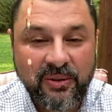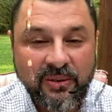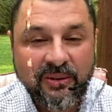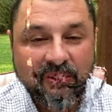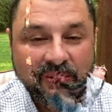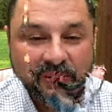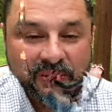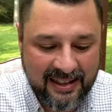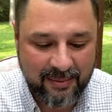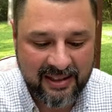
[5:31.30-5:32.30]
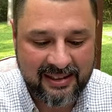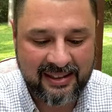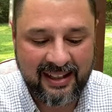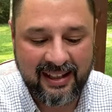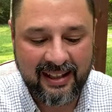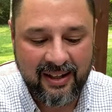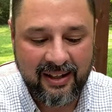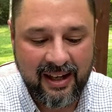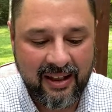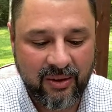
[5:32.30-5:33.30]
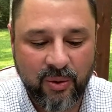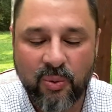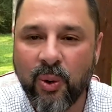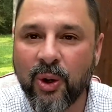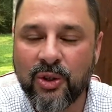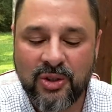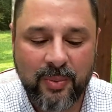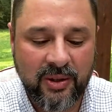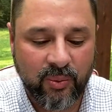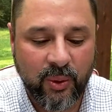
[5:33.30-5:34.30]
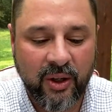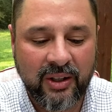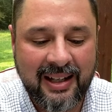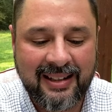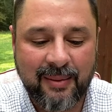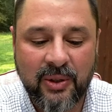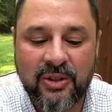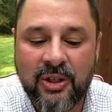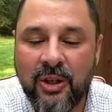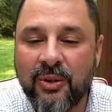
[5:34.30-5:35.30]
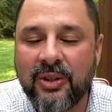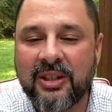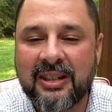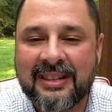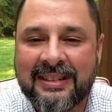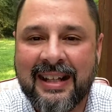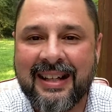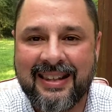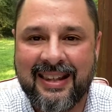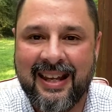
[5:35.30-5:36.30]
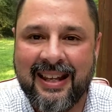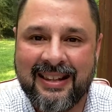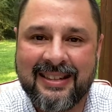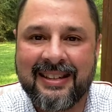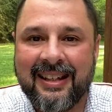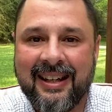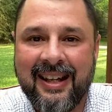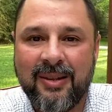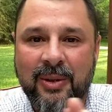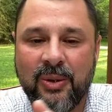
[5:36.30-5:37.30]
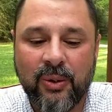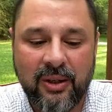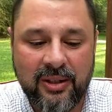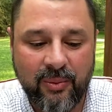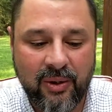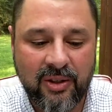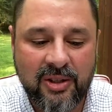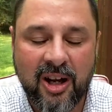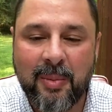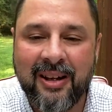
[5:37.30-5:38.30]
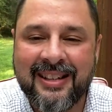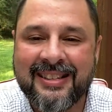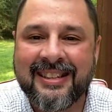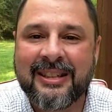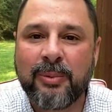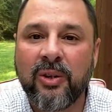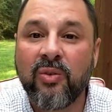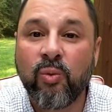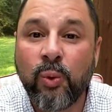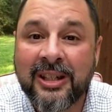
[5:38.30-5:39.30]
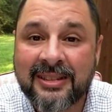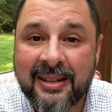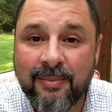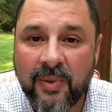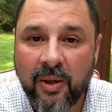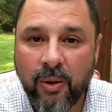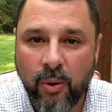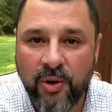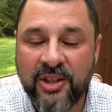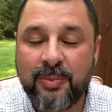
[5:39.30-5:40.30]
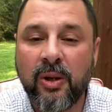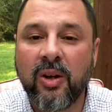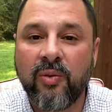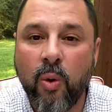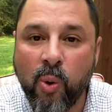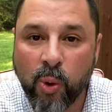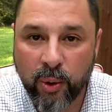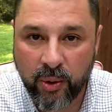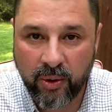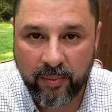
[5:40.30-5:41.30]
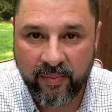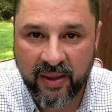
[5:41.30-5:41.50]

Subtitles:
And so intimacy, and through worship and the Word. And number two, the second thing in this, in the menorah that we're going to talk about, is the spirit of wisdom or the spirit of order.